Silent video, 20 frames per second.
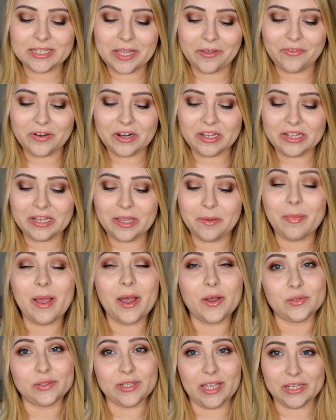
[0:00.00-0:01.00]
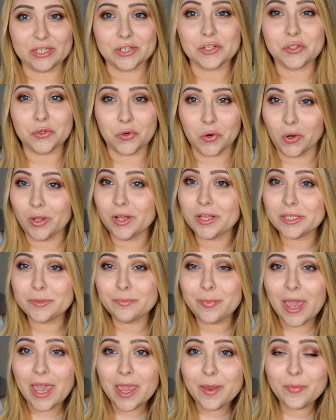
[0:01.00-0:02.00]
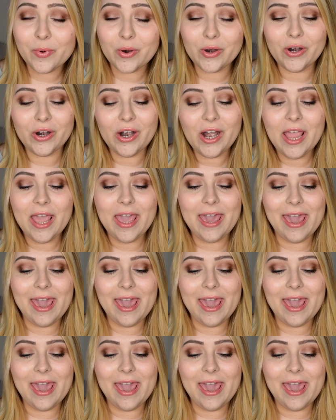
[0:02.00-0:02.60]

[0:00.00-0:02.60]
definitely about like the toilet paper,